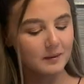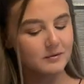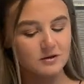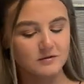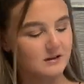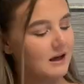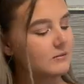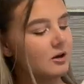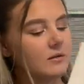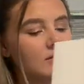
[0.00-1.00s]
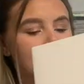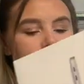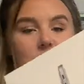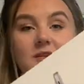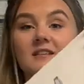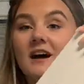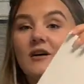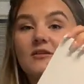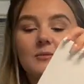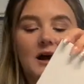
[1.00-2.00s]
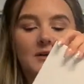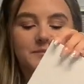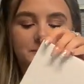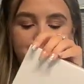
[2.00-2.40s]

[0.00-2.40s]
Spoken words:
beautiful laptop. Oh, it's upside down as well.